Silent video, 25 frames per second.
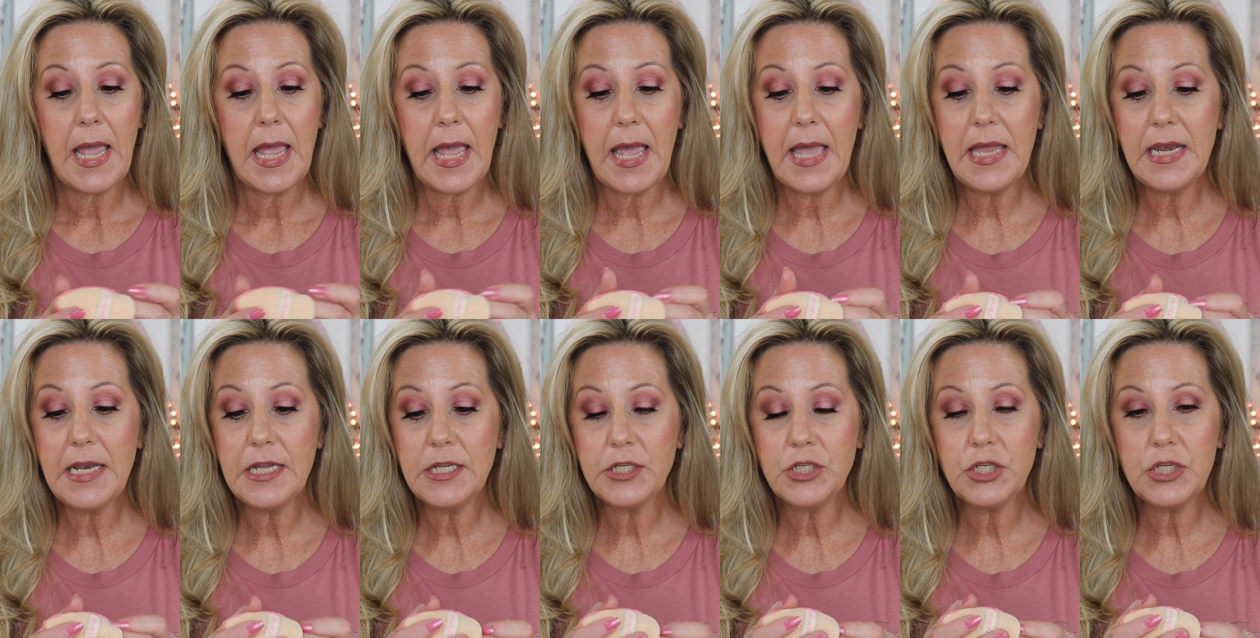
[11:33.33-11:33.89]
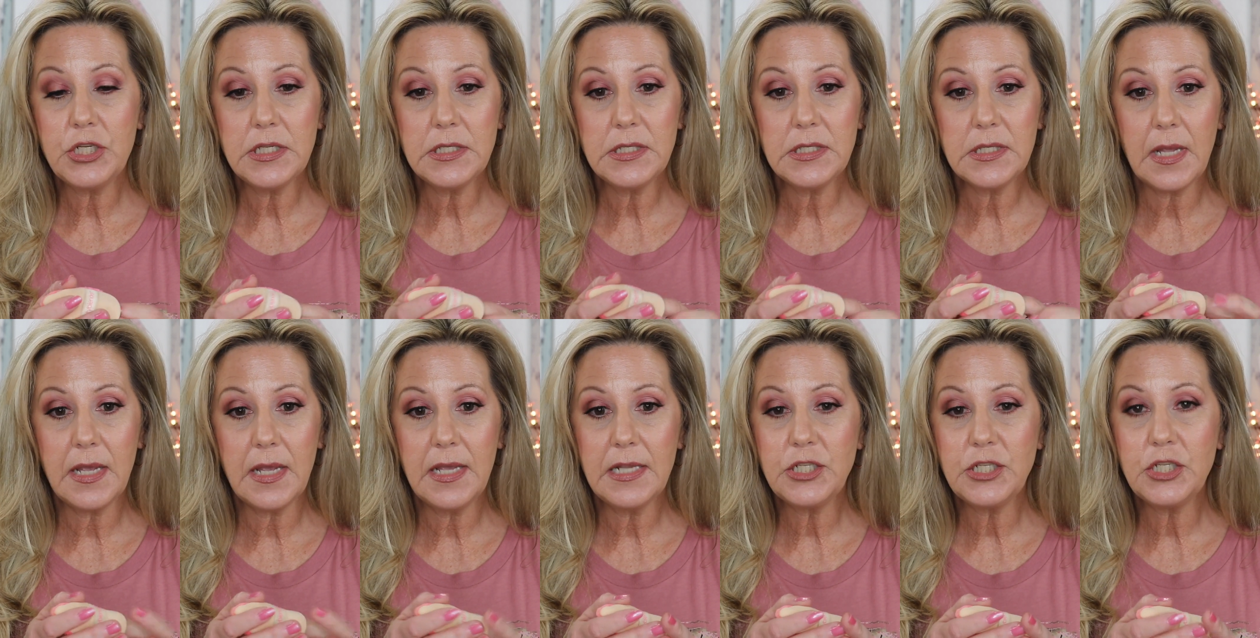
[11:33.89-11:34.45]
And it just
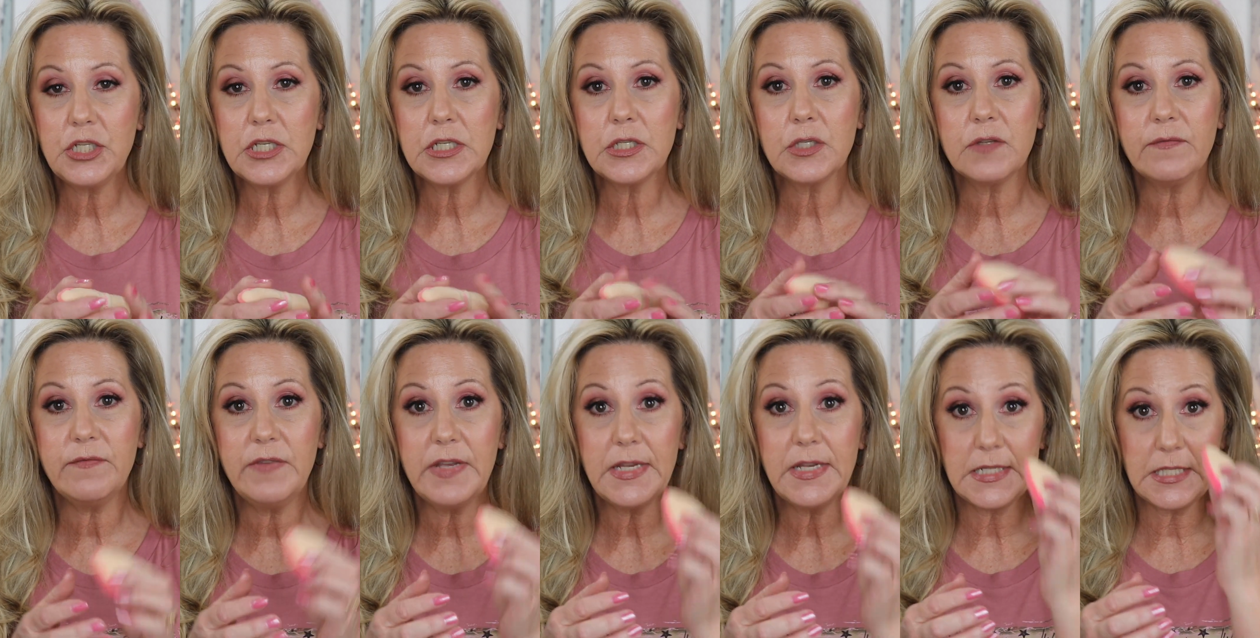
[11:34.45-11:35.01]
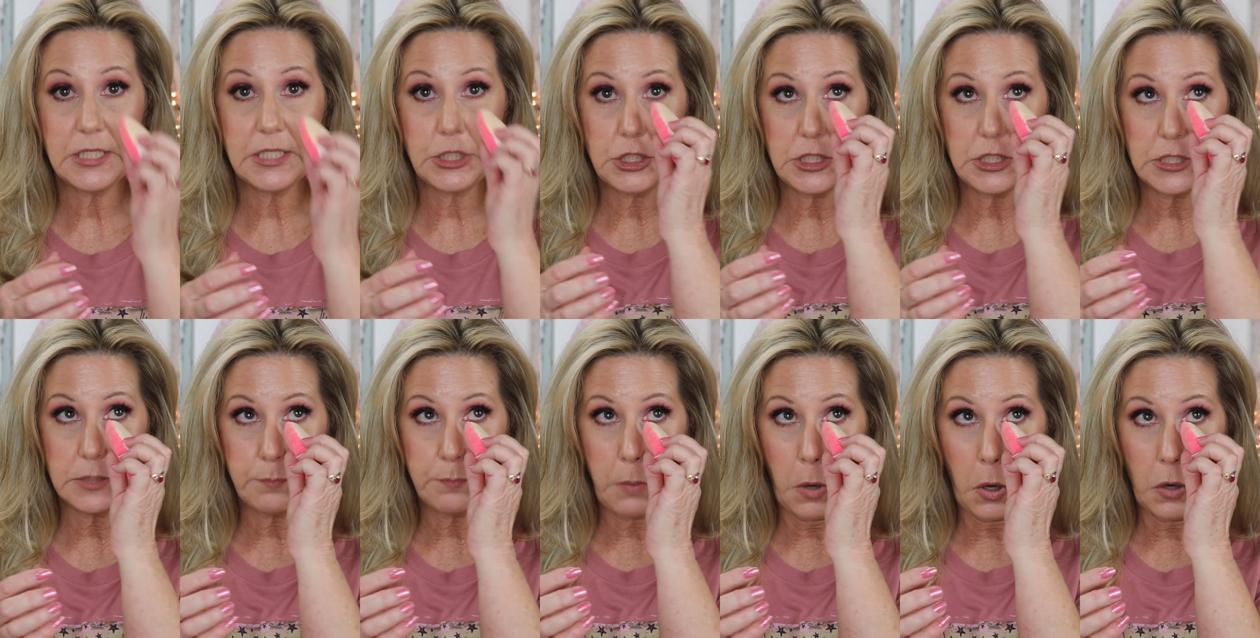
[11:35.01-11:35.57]
it just fits
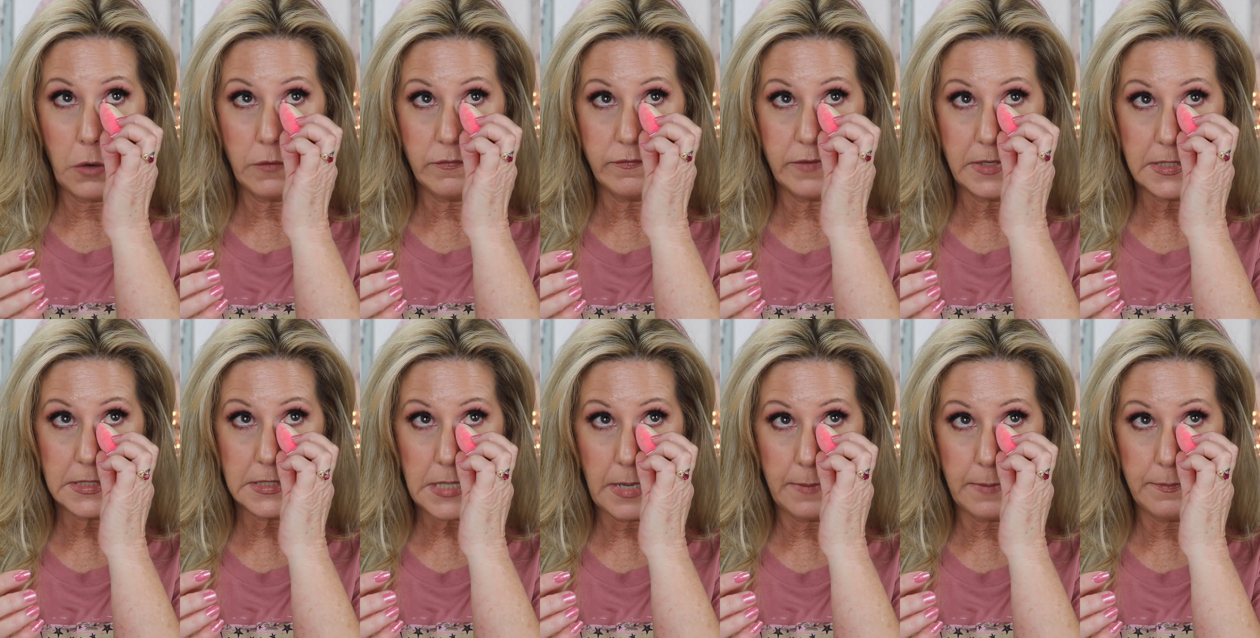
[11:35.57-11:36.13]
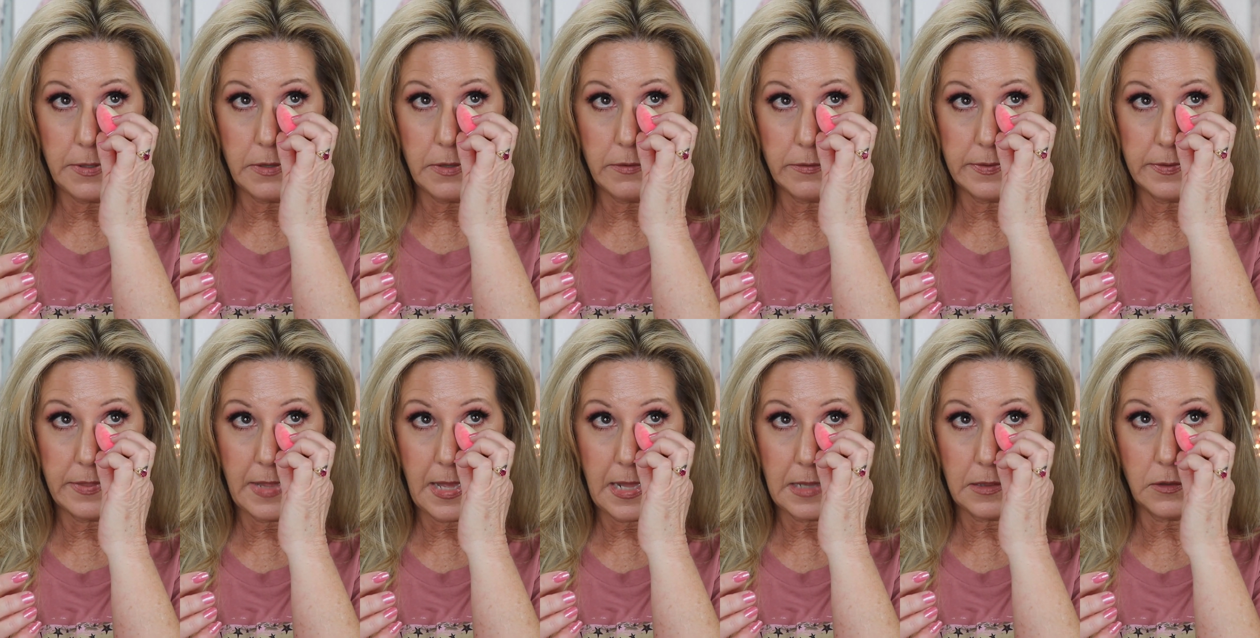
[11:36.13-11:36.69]
just perfect up there
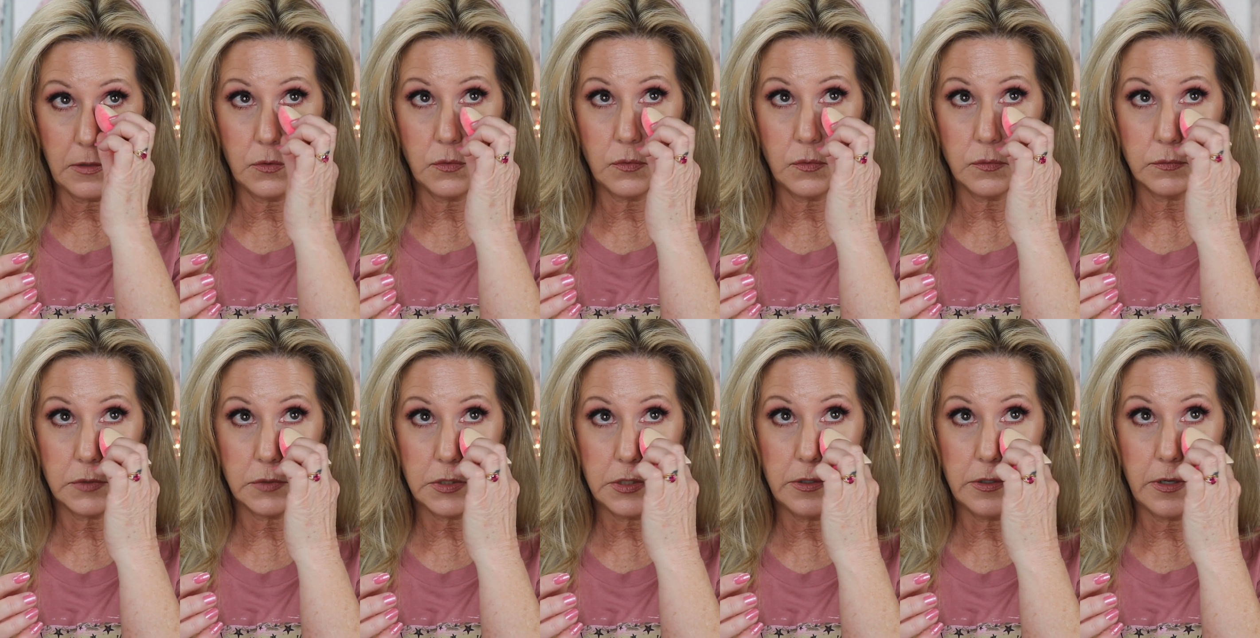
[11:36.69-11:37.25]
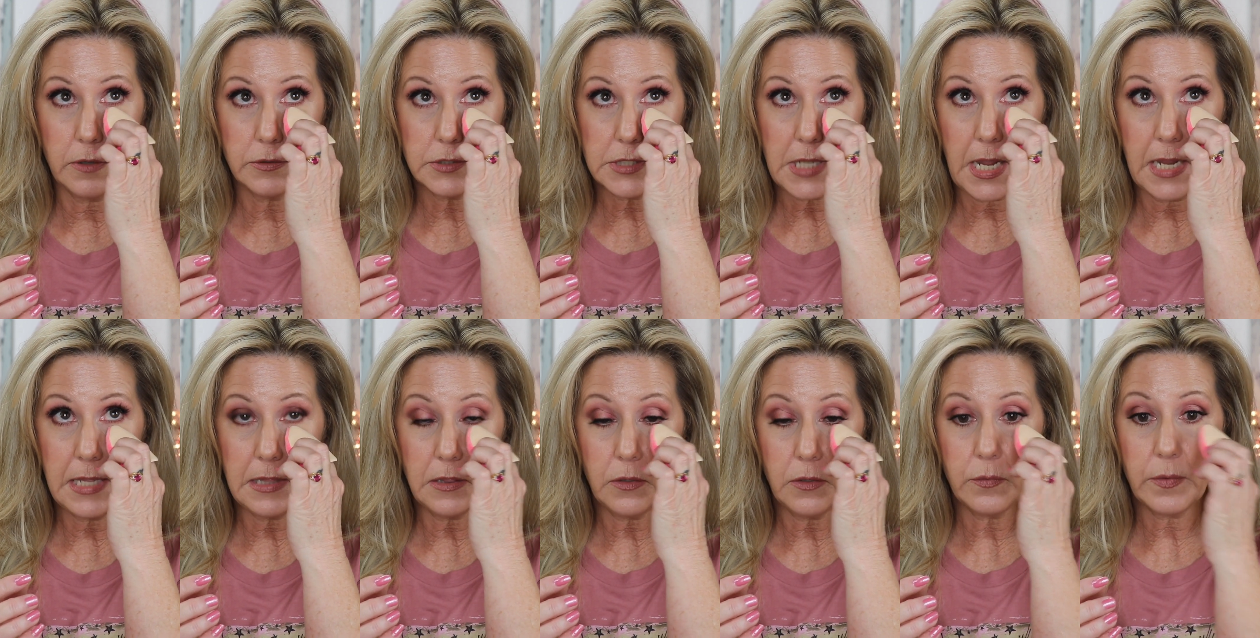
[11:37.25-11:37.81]
in that little, you know,
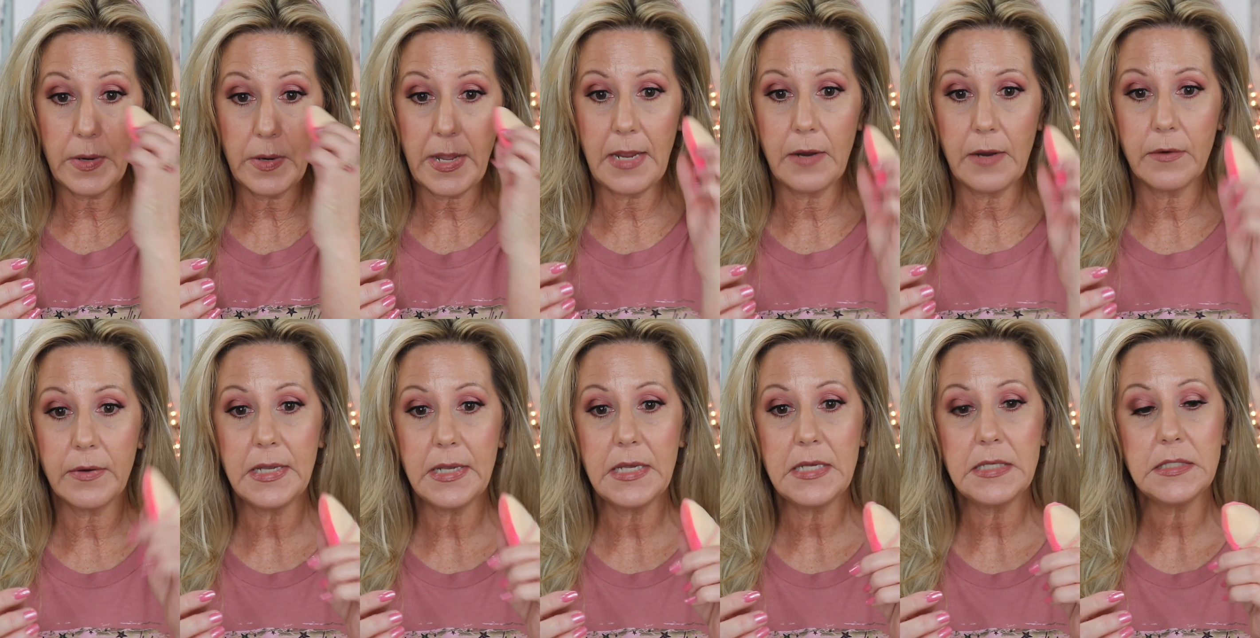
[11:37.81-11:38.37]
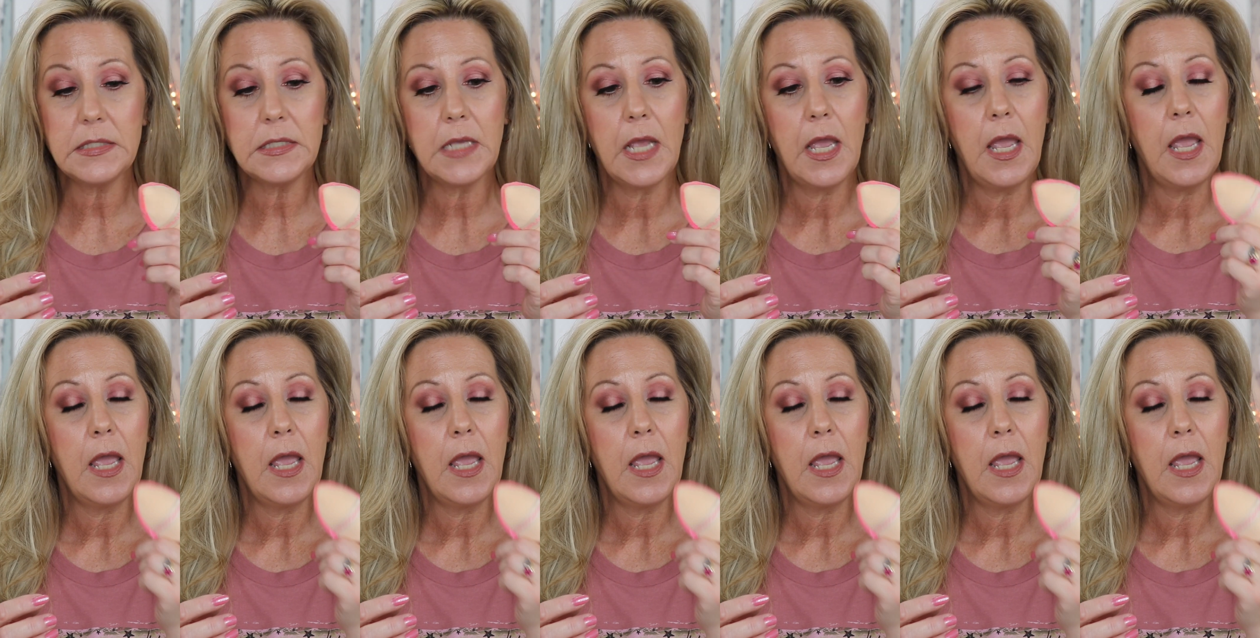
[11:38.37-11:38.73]
tight little areas.